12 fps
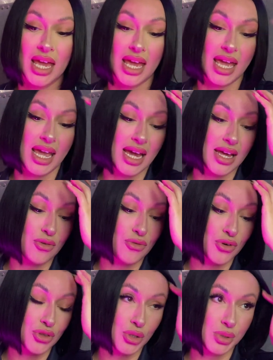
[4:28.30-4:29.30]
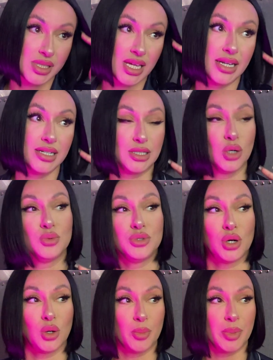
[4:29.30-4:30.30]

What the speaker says: And for those that don't know,